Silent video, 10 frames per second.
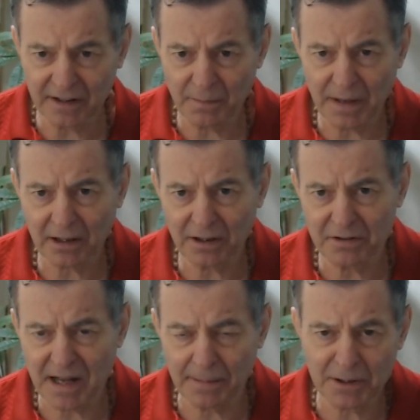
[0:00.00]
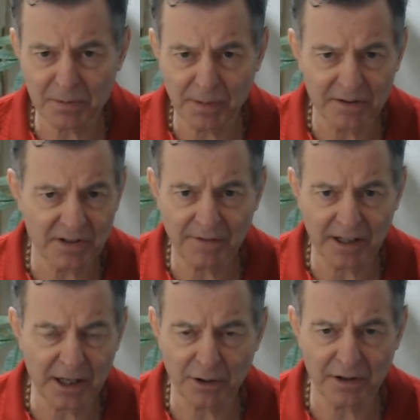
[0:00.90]
The medical establishment has never
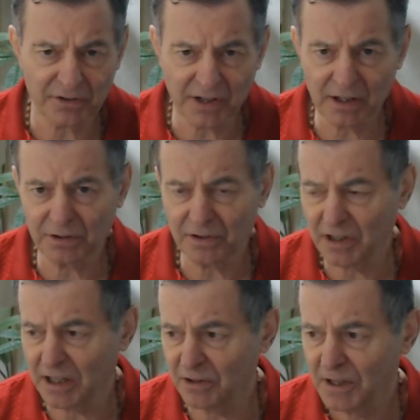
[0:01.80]
cured a single disease.